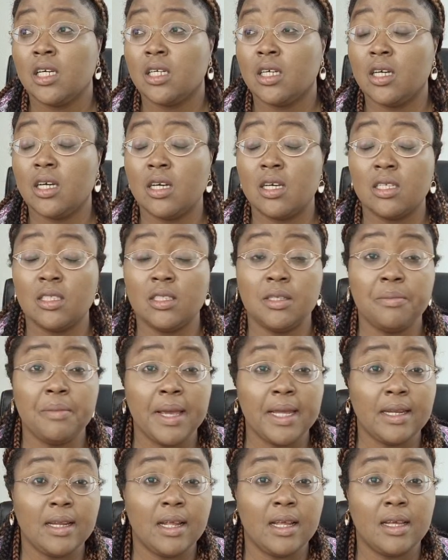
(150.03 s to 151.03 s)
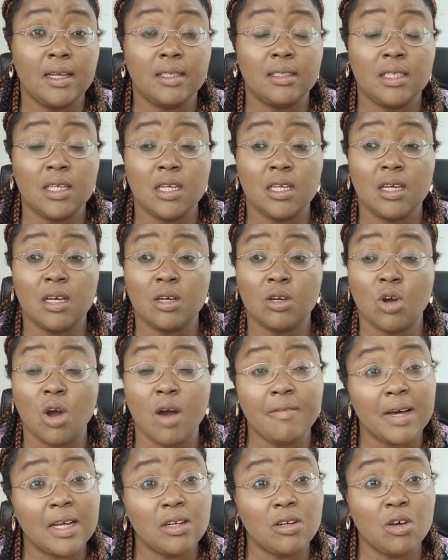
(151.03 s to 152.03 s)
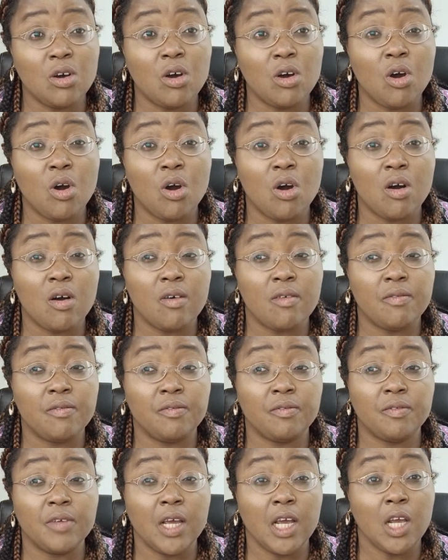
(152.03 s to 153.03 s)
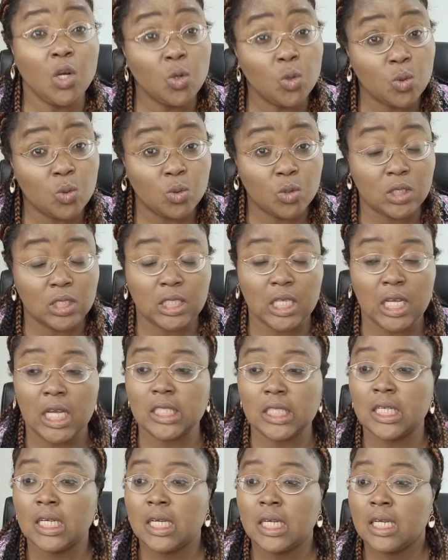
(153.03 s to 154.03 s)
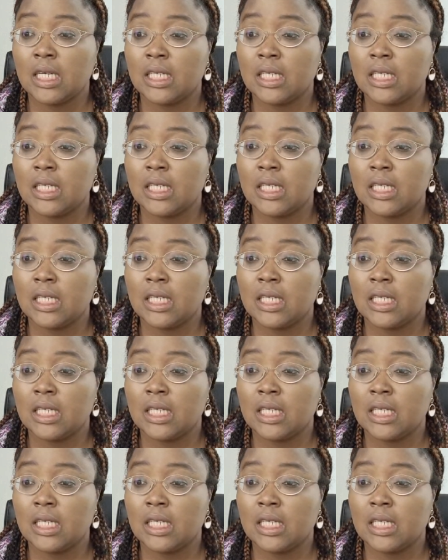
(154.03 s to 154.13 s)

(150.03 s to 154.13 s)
The governor of Enugu State,